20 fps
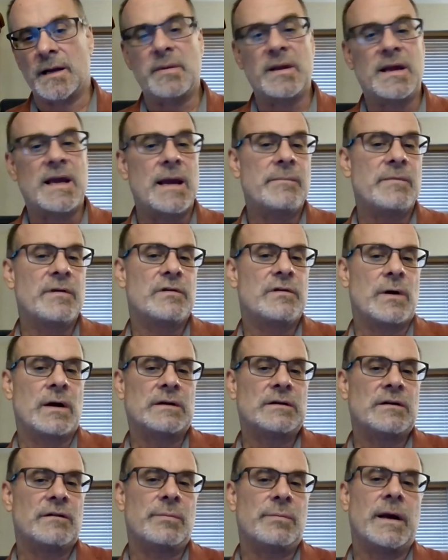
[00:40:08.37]
I became the
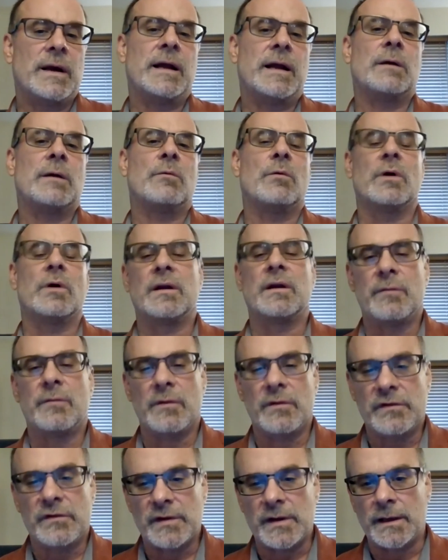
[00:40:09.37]
director of planning working
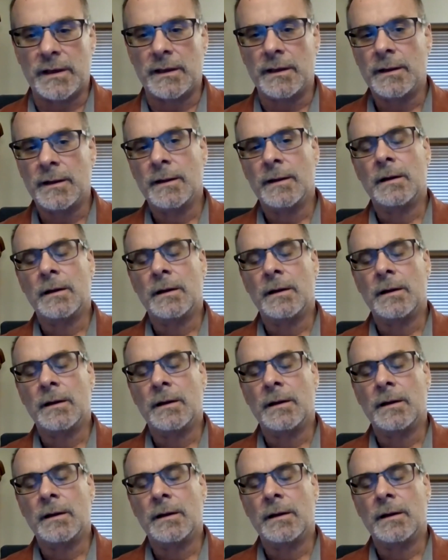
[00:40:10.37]
for a city.